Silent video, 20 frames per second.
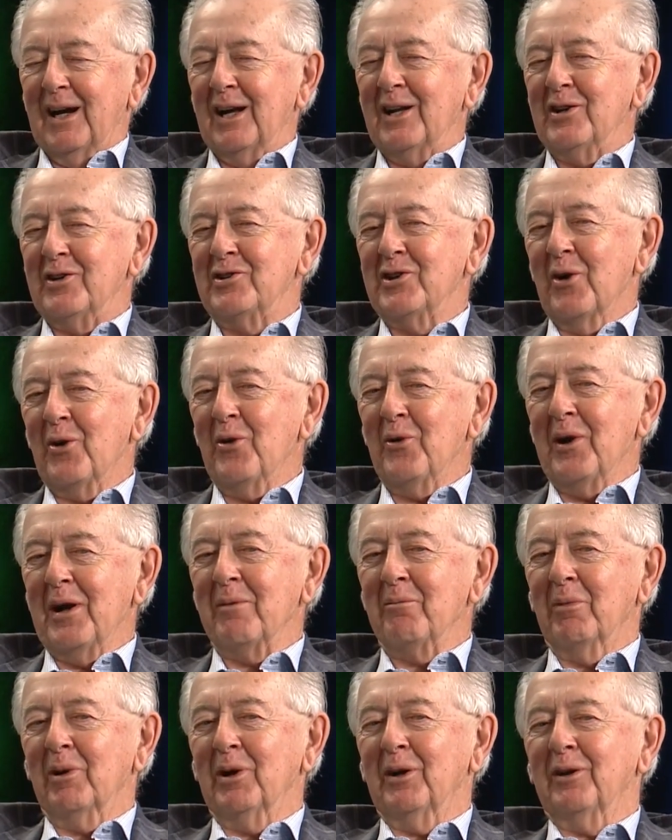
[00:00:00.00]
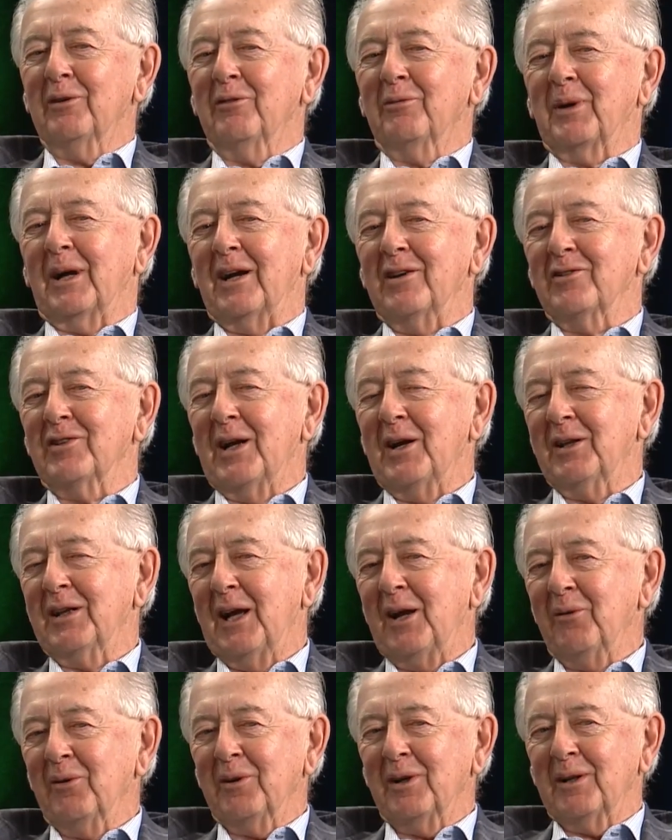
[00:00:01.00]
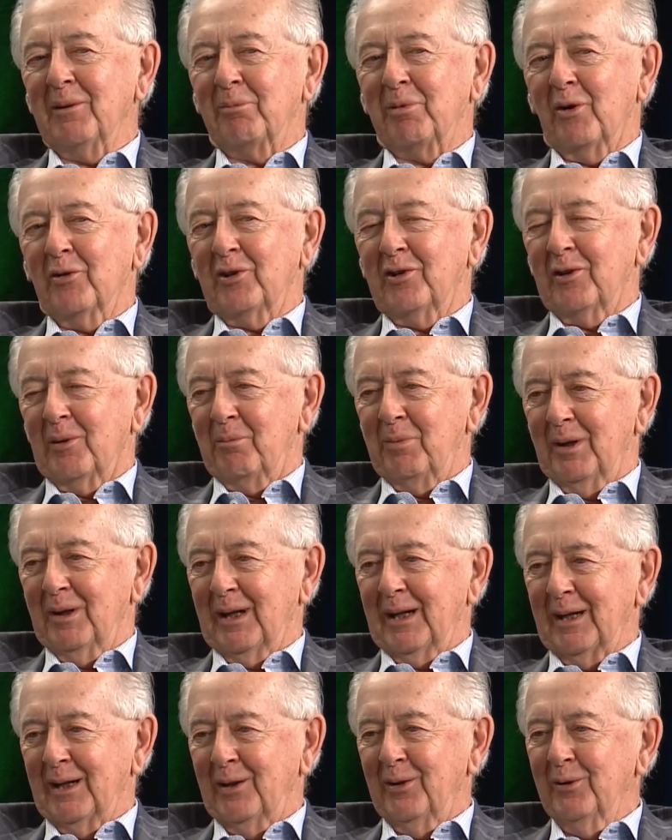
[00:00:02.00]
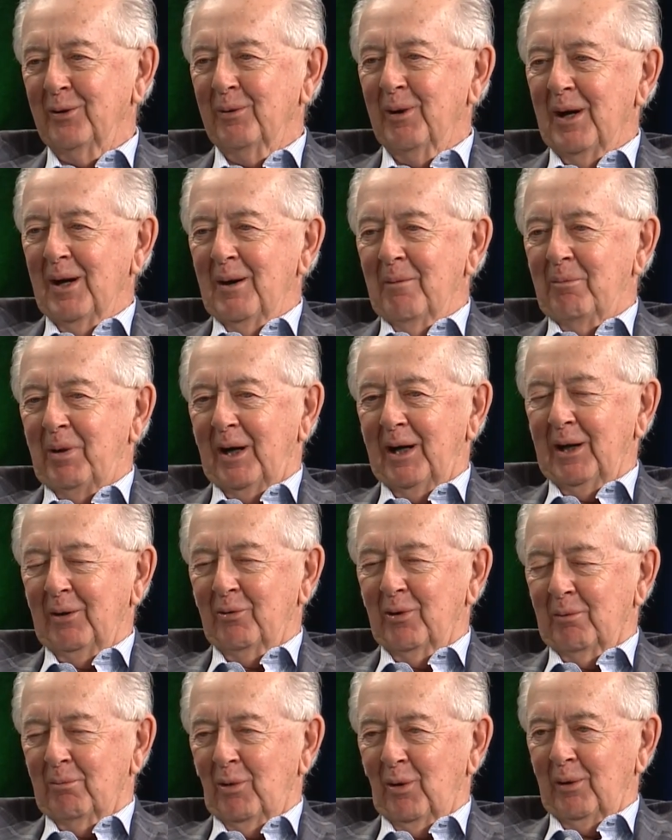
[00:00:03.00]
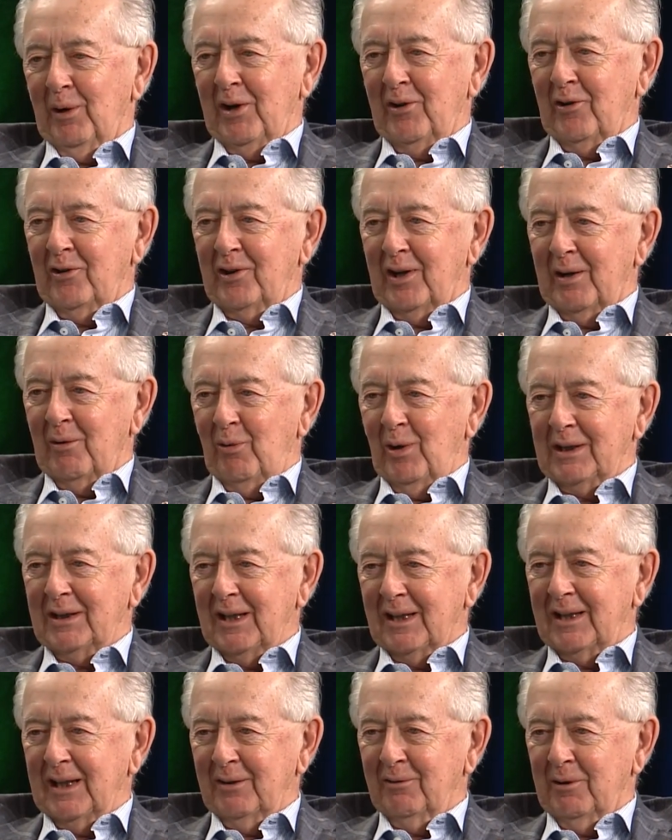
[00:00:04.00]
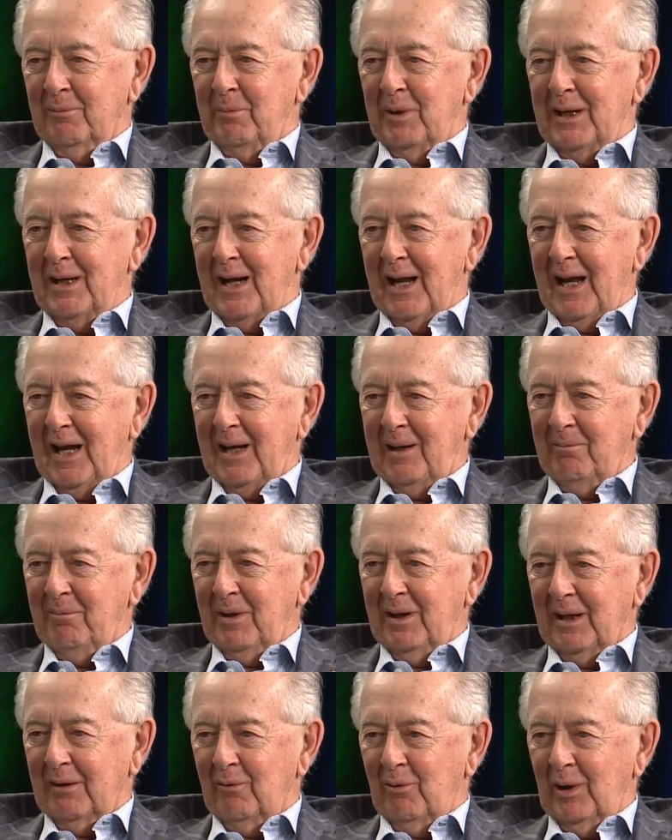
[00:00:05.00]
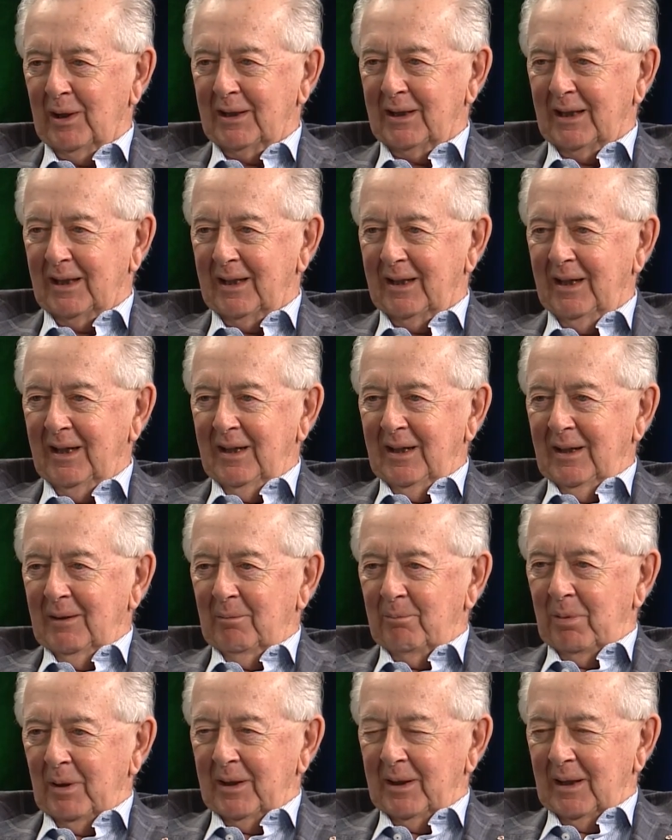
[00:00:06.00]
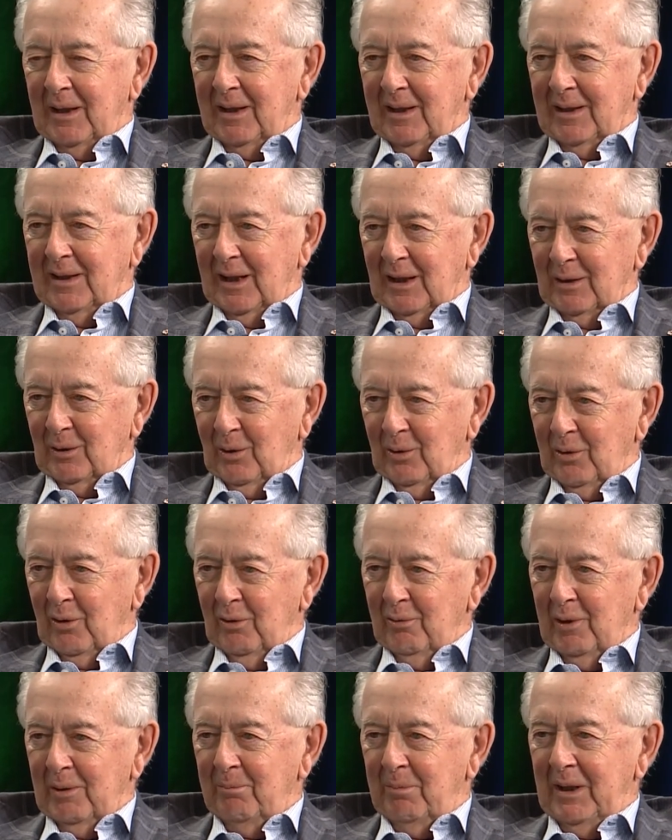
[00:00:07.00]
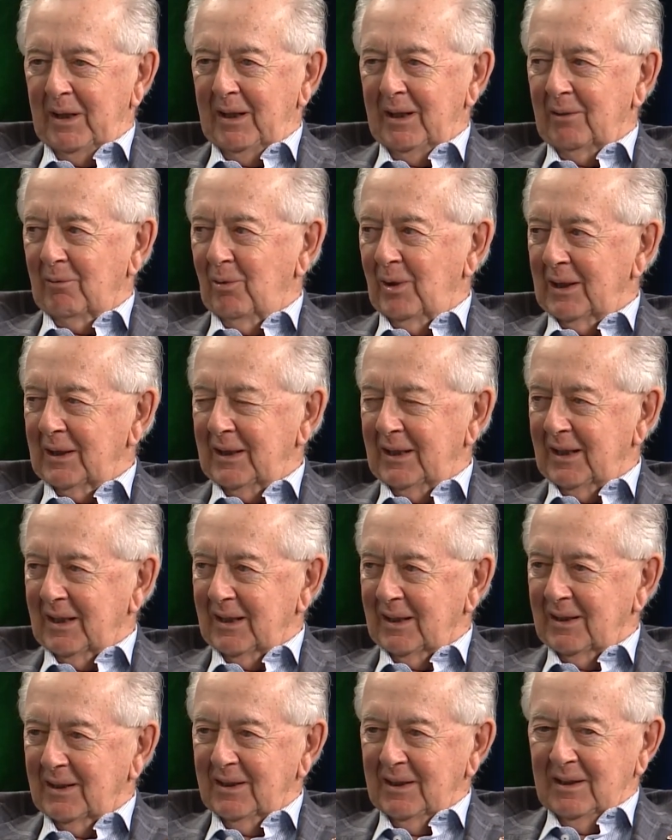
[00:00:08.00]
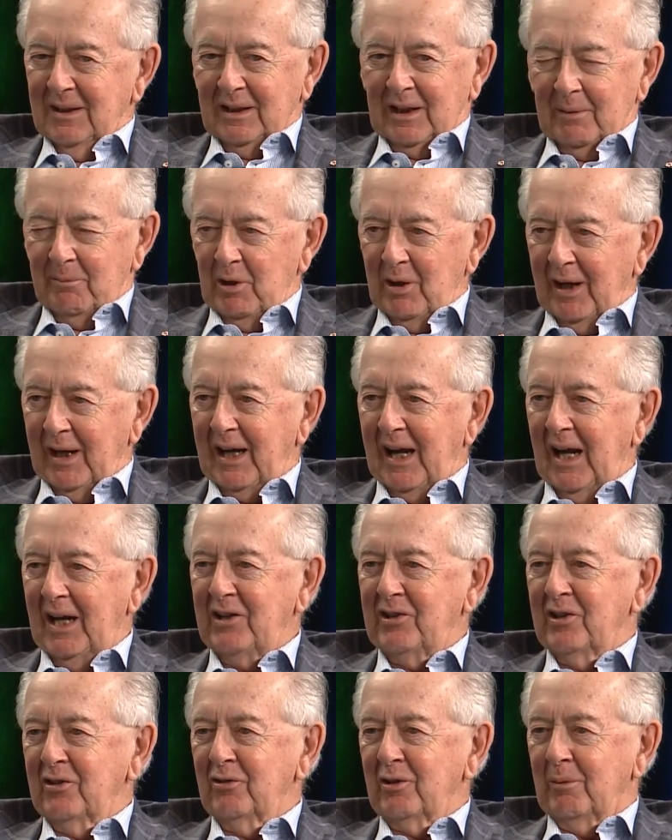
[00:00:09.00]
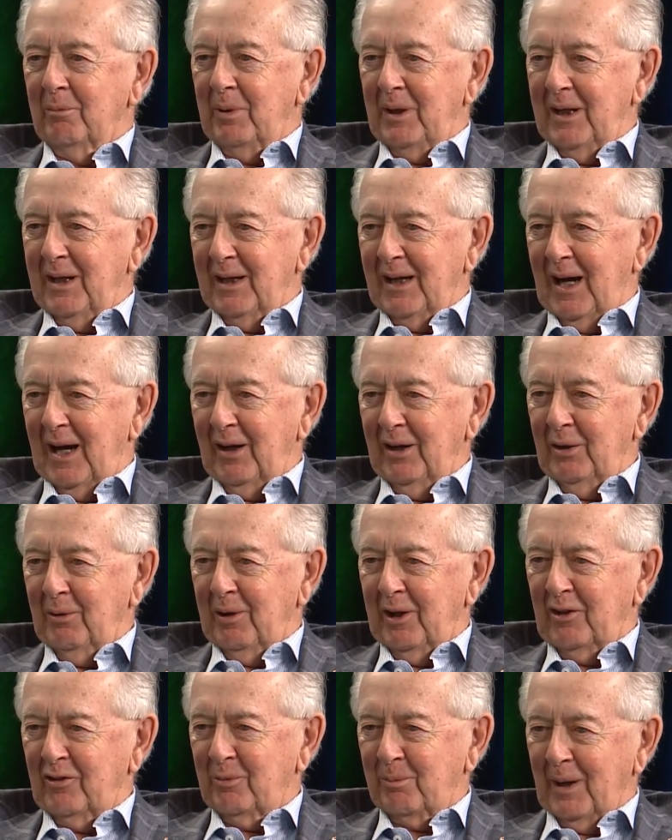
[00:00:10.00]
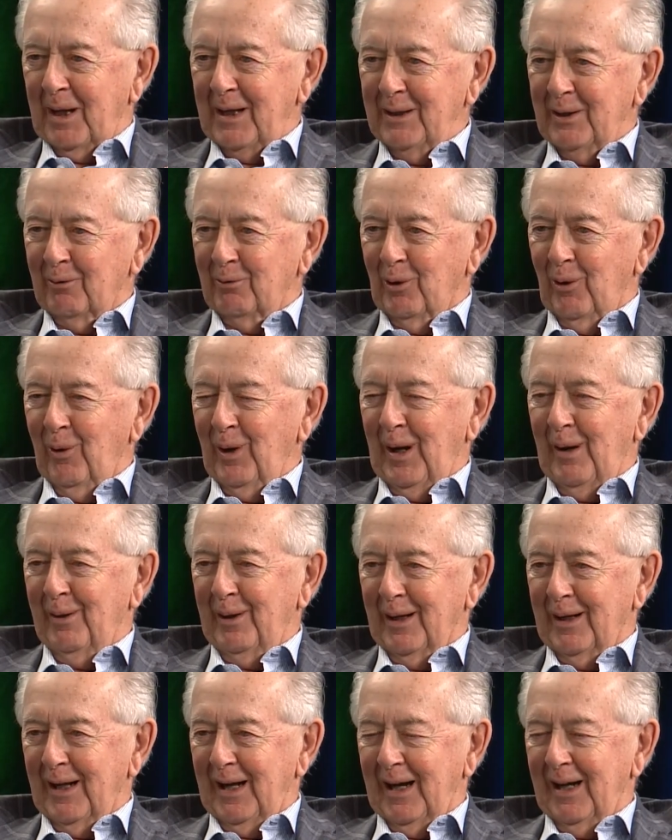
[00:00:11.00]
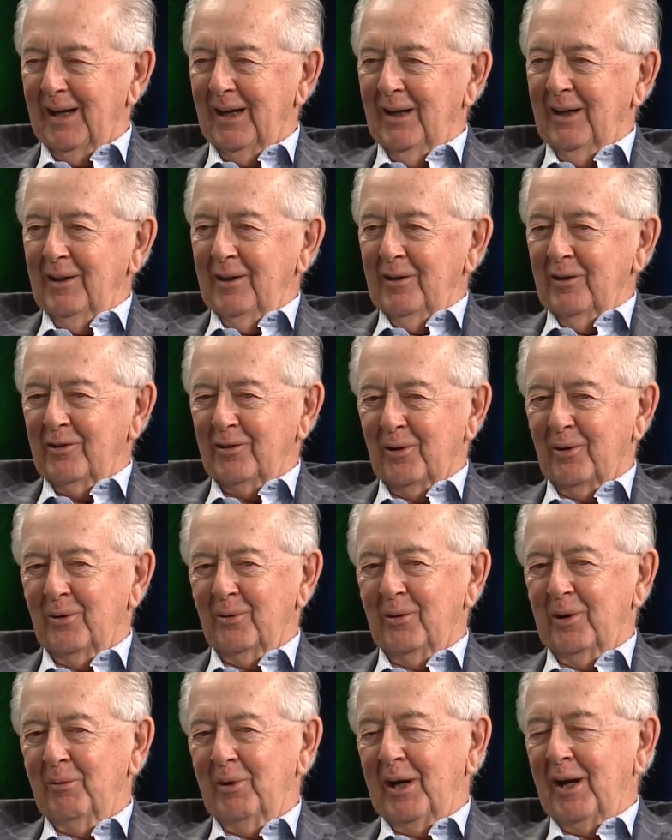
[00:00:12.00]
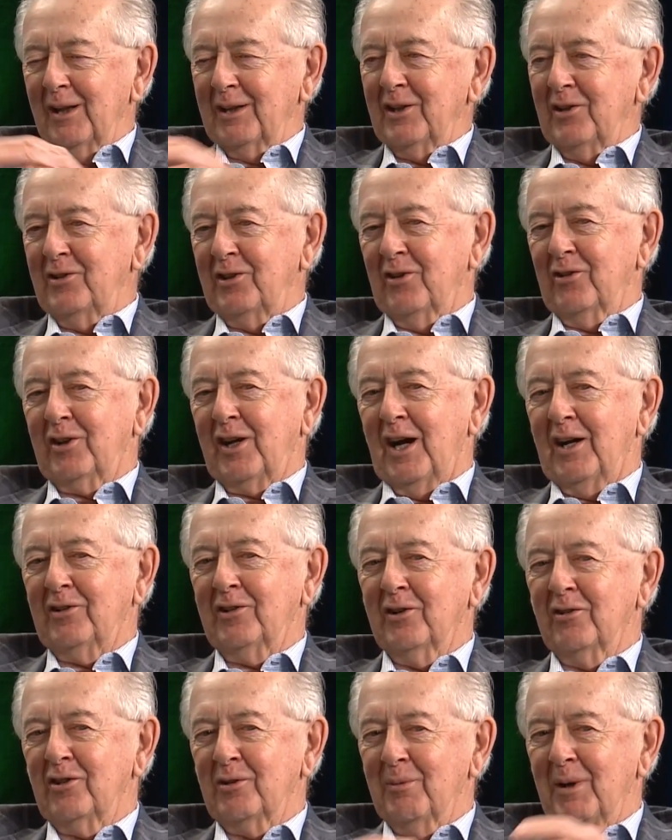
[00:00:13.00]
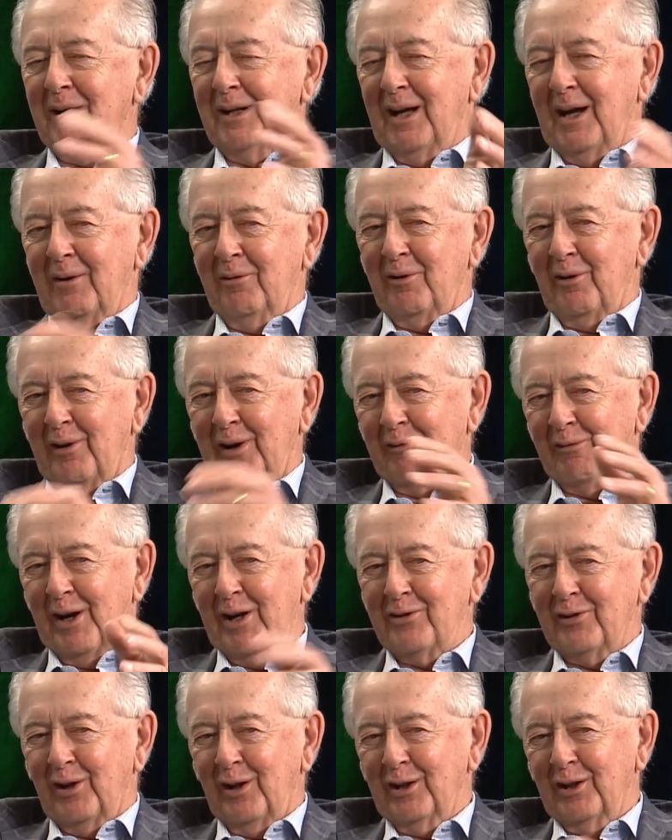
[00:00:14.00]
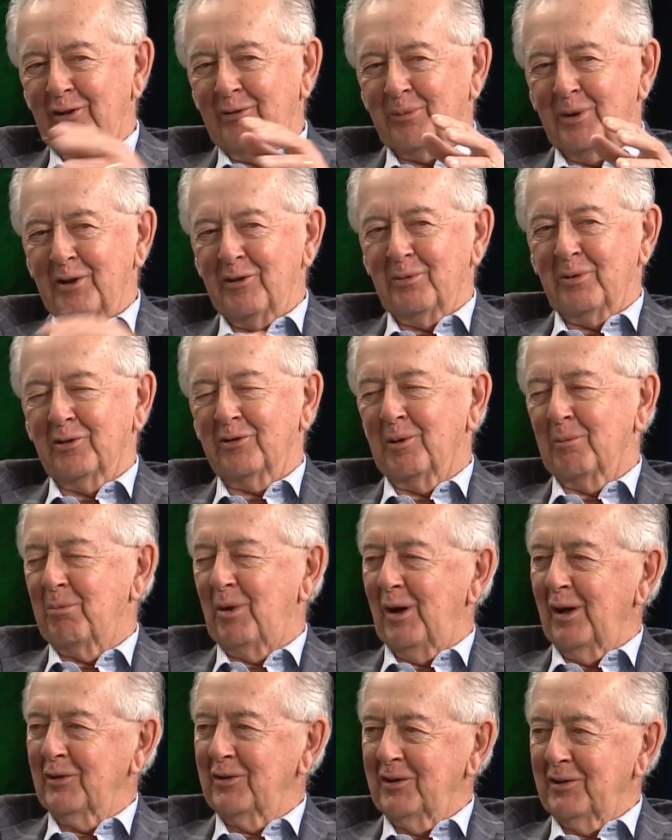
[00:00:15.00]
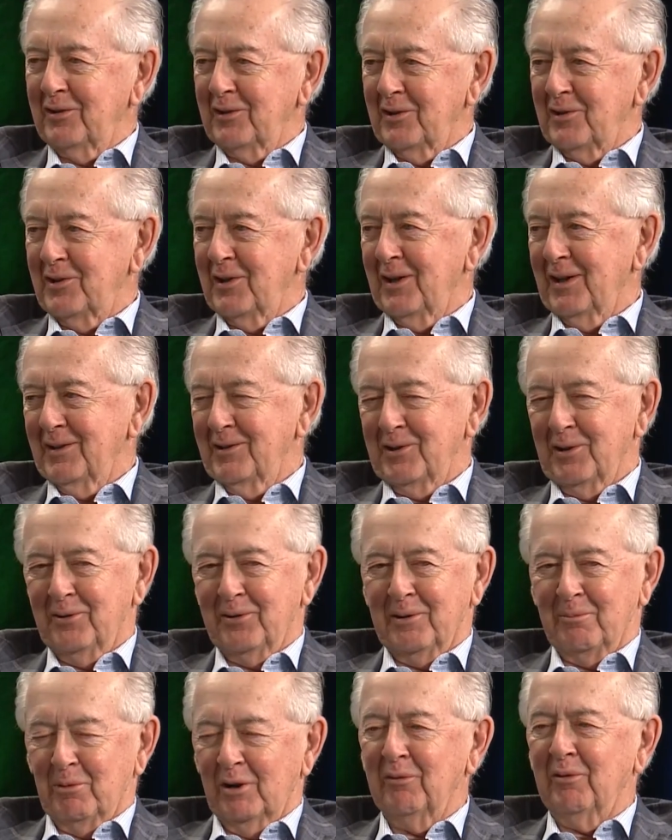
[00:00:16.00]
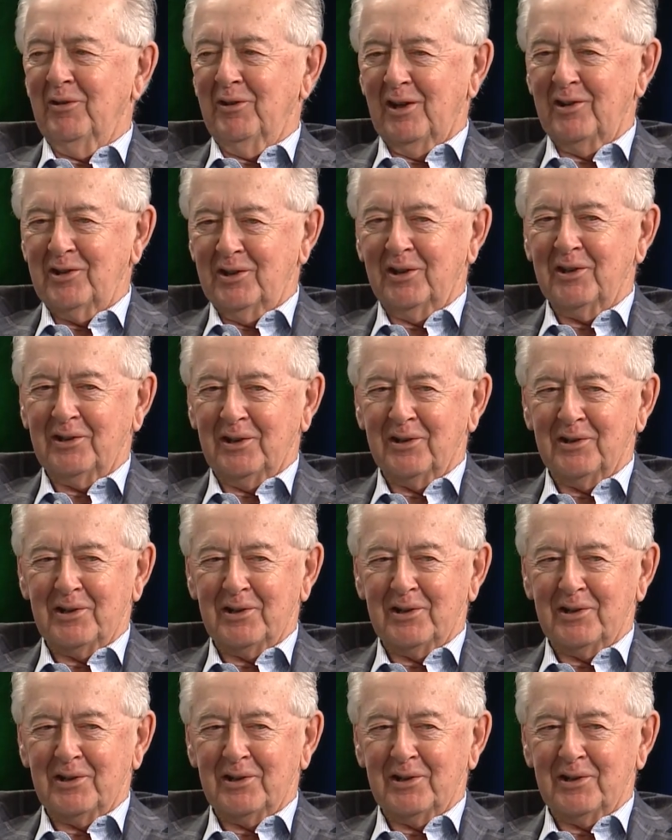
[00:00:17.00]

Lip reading: Joe and Merv, because they were in the process of building a new party, were more interested in what the thing would be named and what the logo would be and what the communications would be and how you would explain the rollout and that. So when we got these discussions, Schmidt and I would raise all these principles and policies, and Joe and Merv would say, sure.